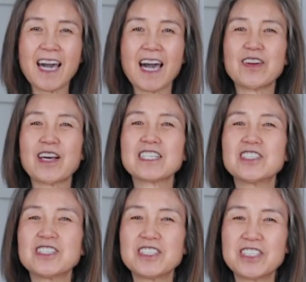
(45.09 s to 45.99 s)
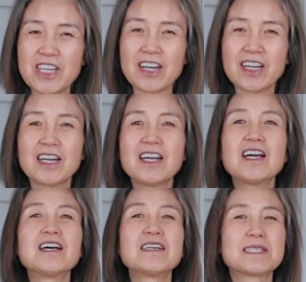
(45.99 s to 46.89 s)
I'd like to share
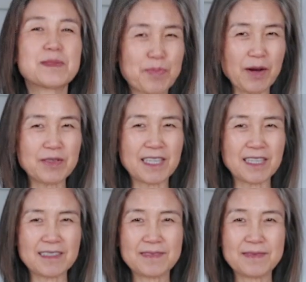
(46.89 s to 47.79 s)
sprouting.